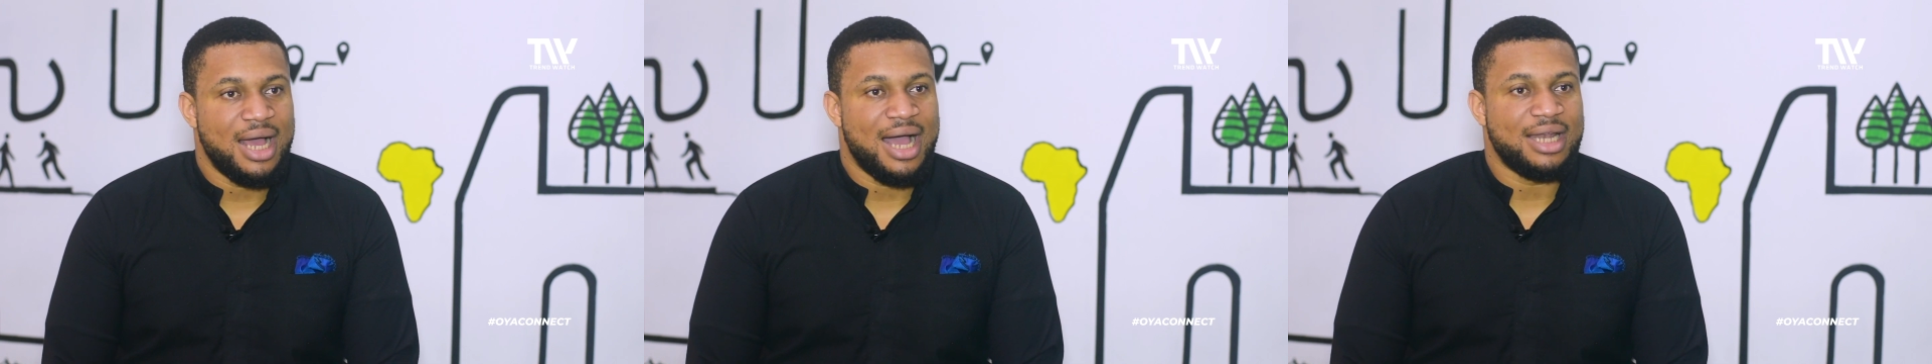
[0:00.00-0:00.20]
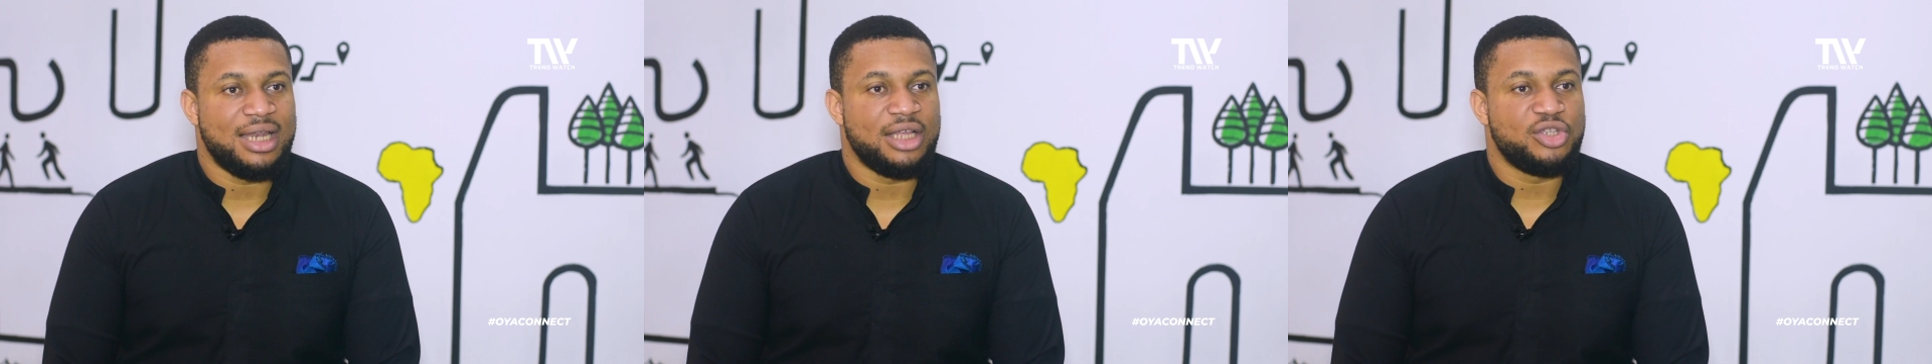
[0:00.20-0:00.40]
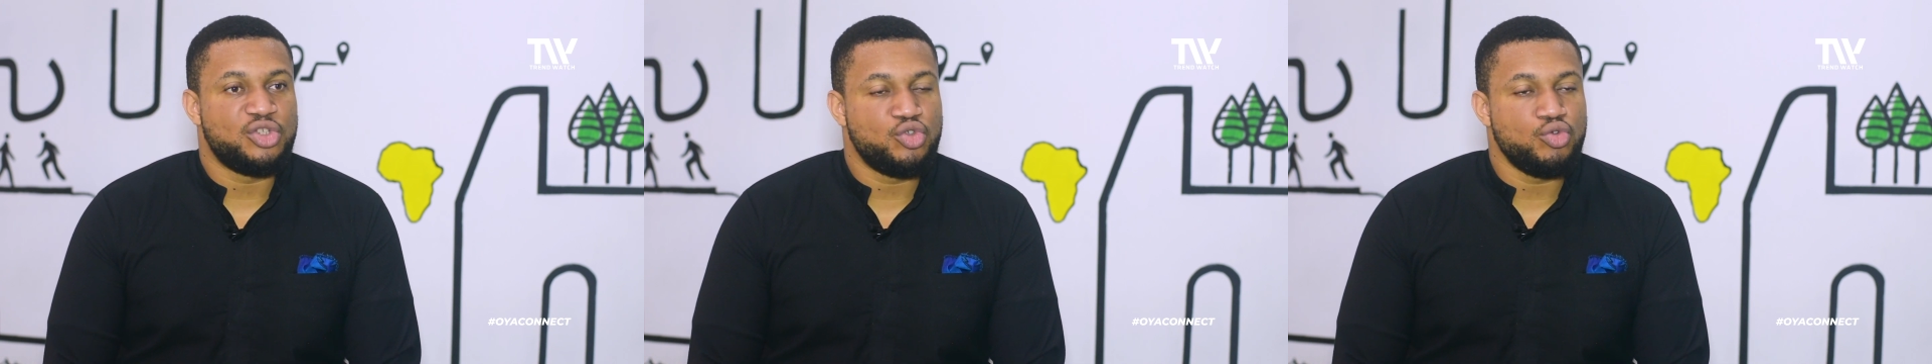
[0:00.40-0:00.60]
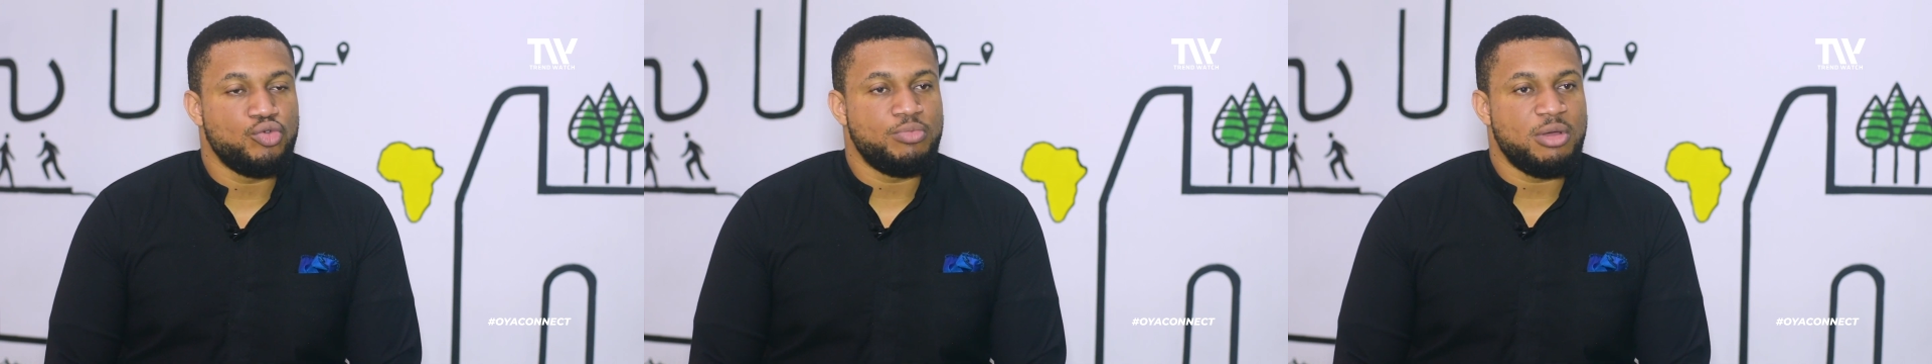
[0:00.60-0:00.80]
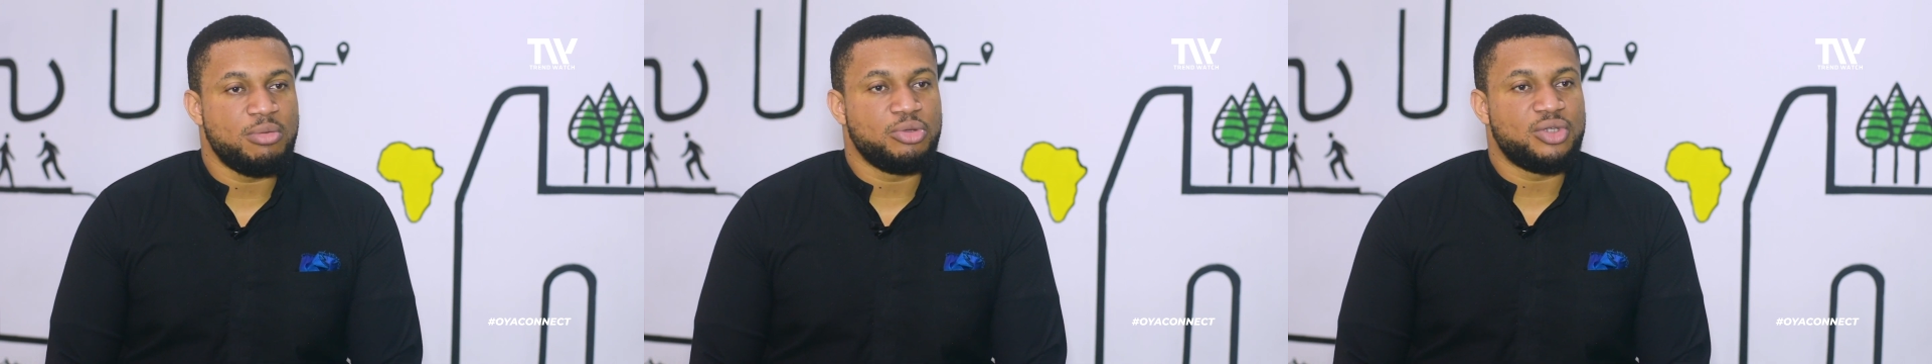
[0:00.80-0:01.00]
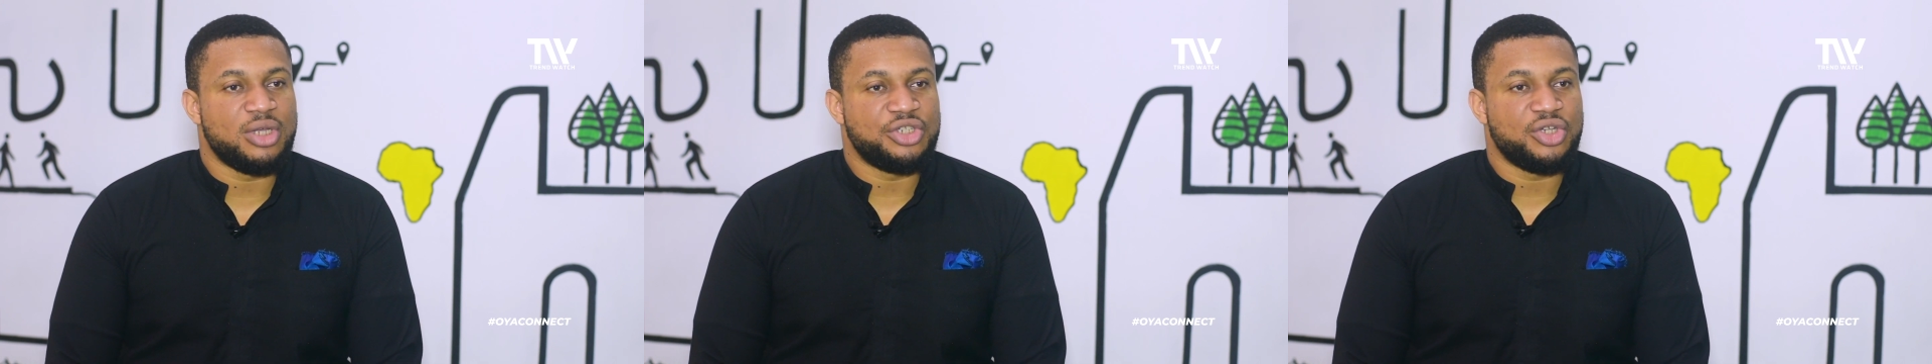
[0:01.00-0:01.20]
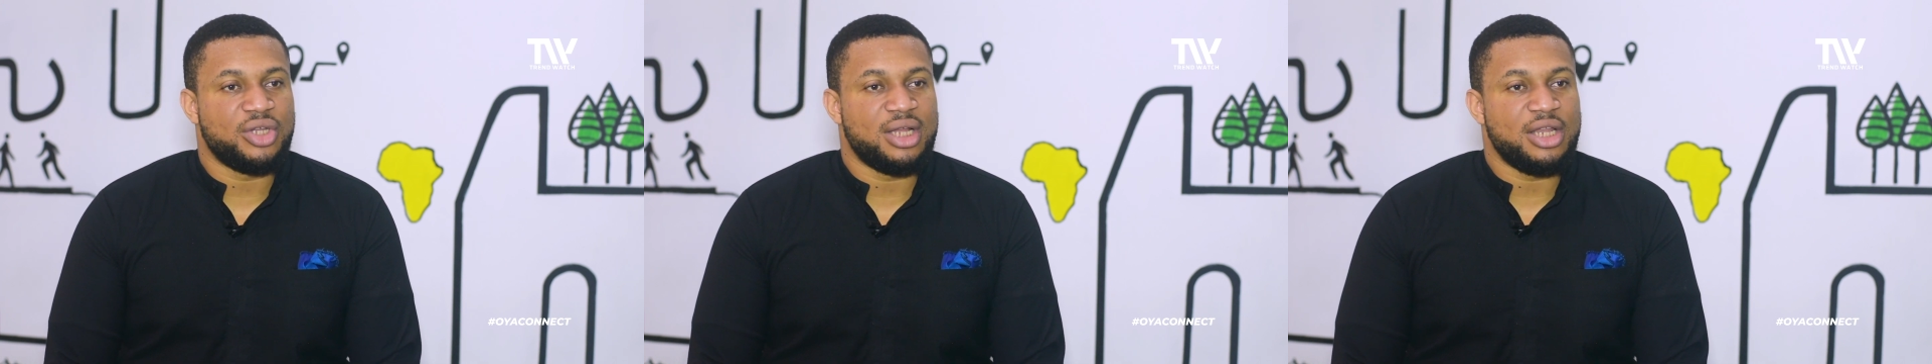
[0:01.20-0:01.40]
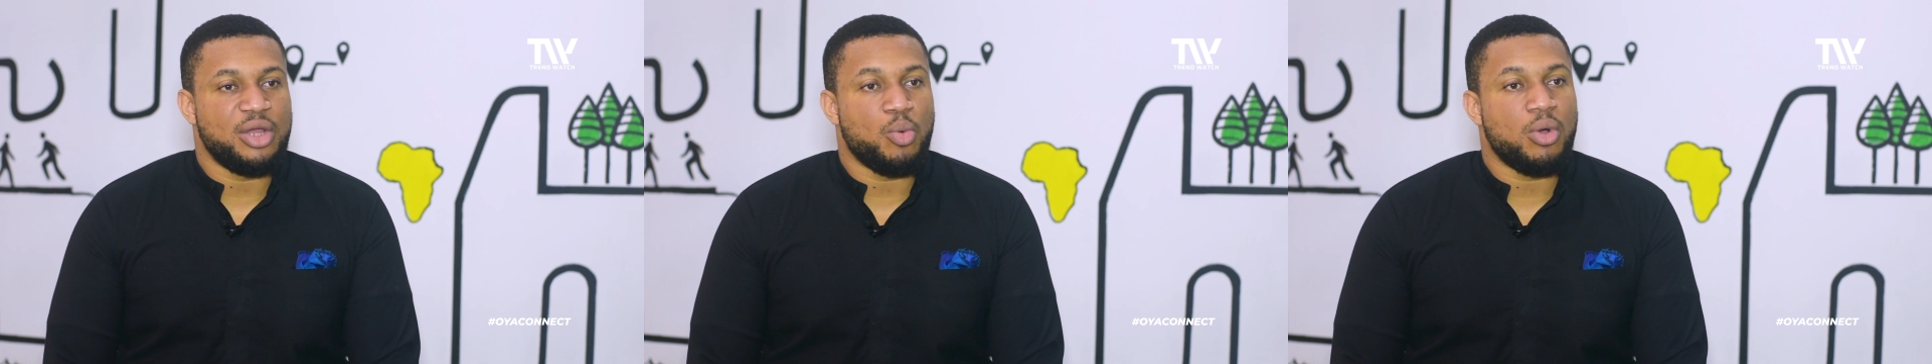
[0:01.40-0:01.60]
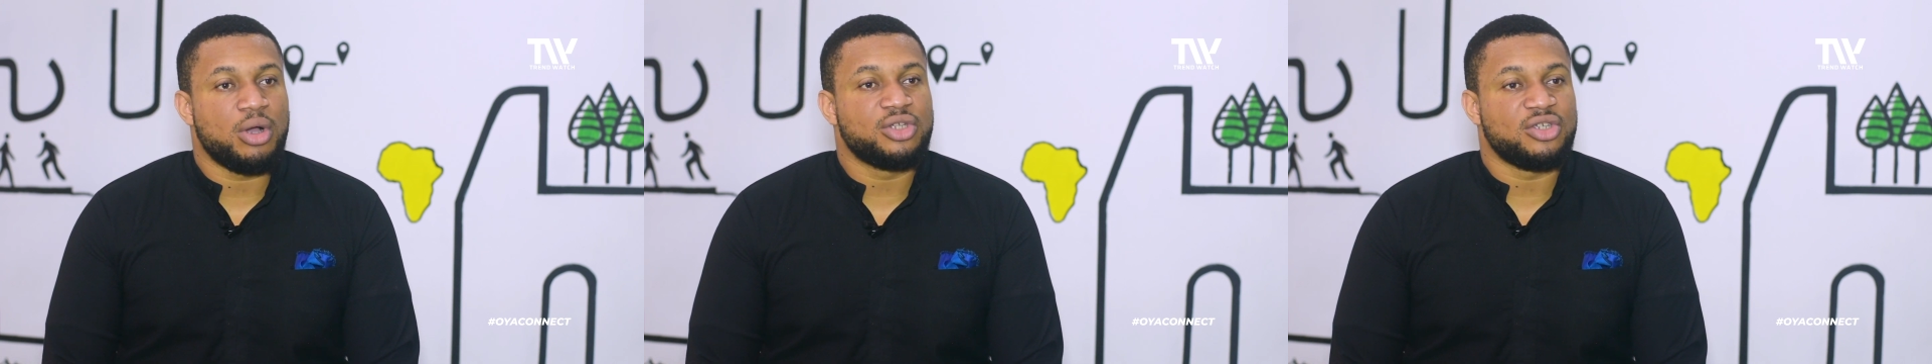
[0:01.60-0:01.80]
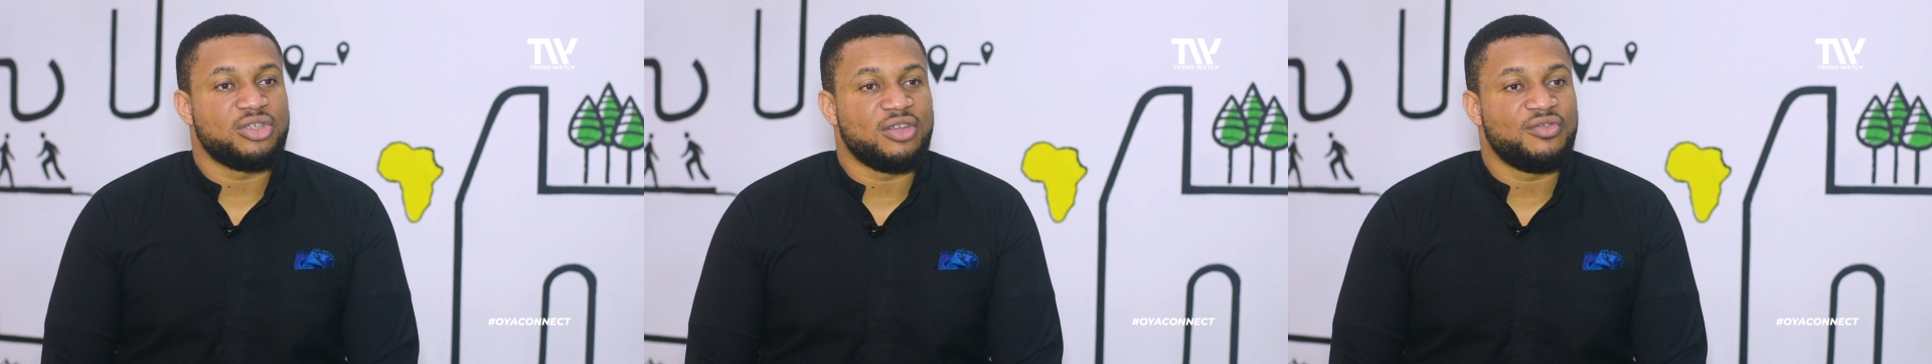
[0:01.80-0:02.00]
and then two, be able to ensure that they
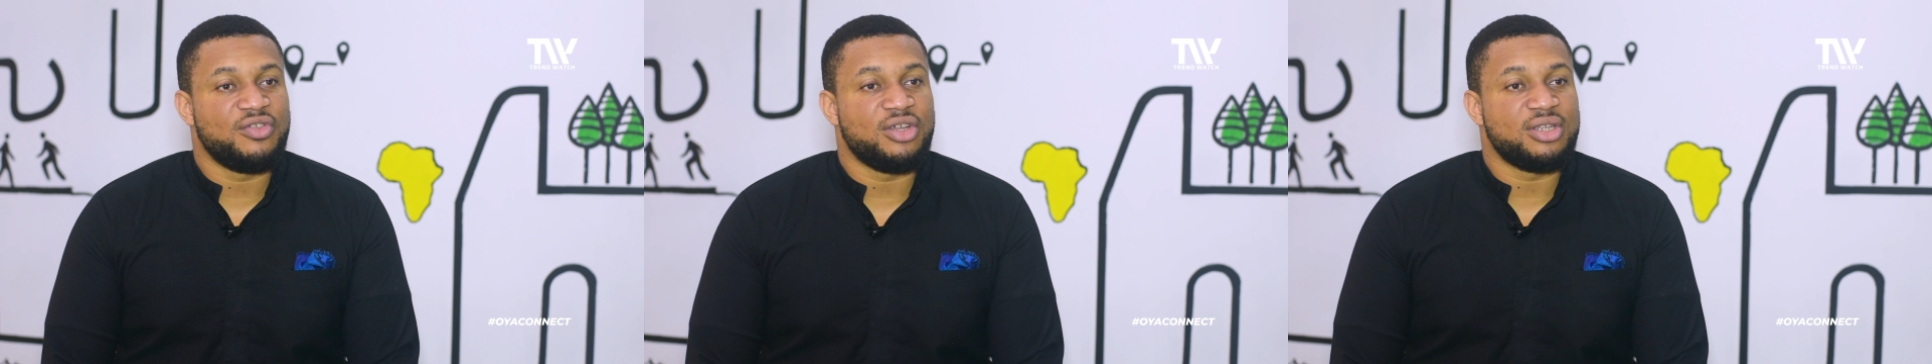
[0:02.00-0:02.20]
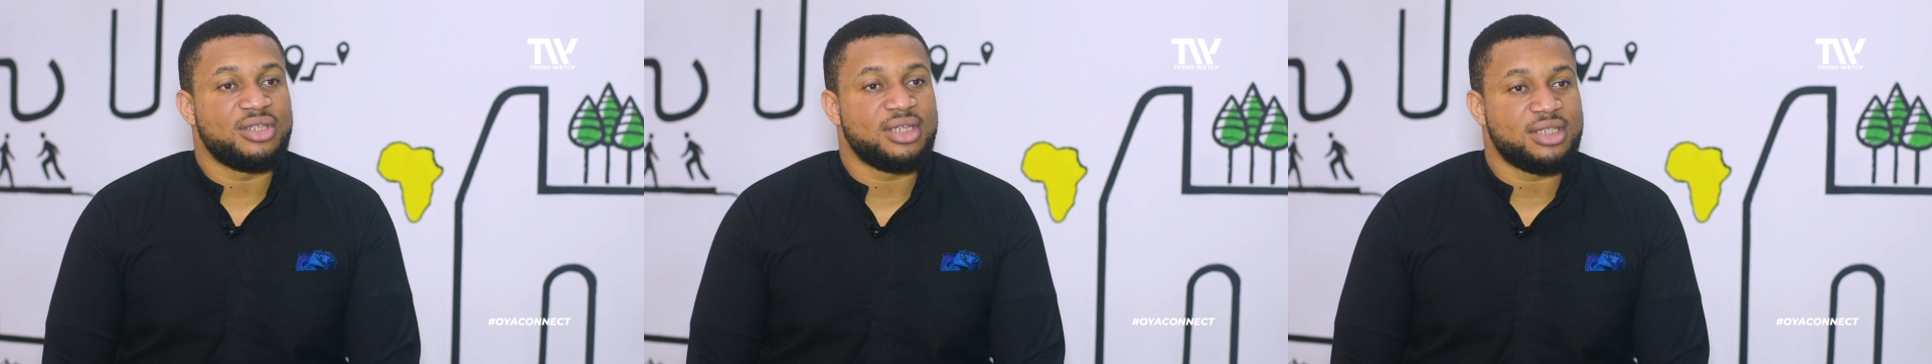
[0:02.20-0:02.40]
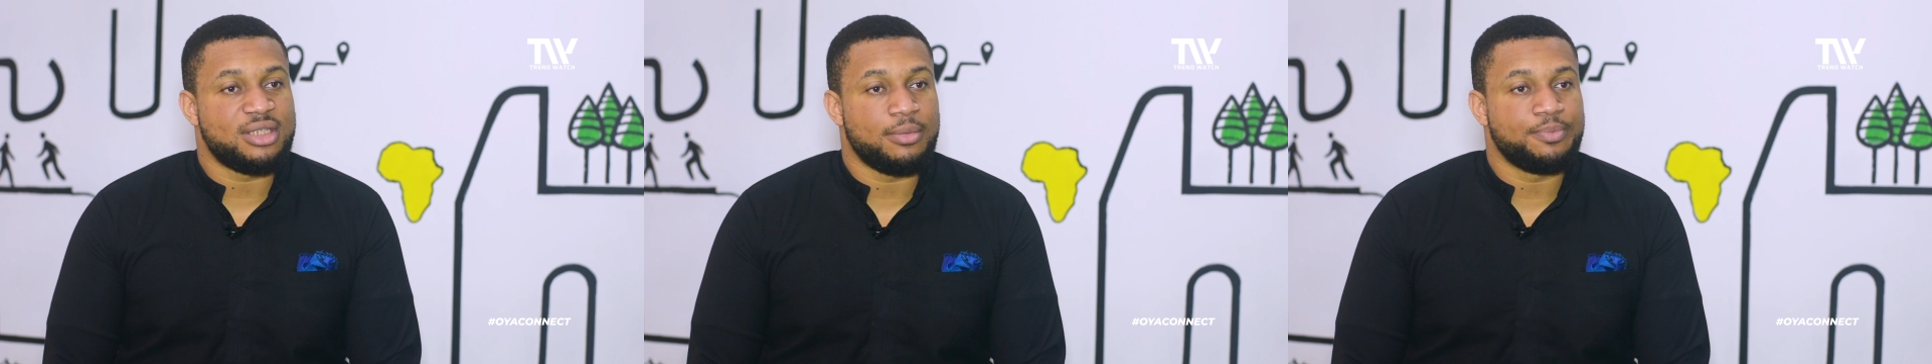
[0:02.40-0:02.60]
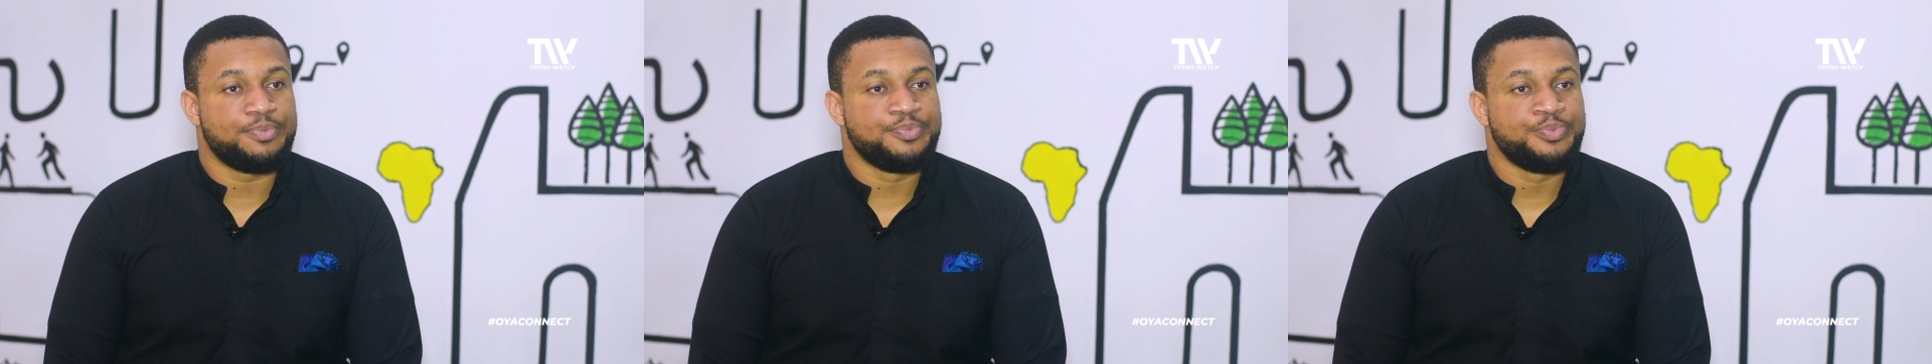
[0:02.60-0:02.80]
work successfully in the system.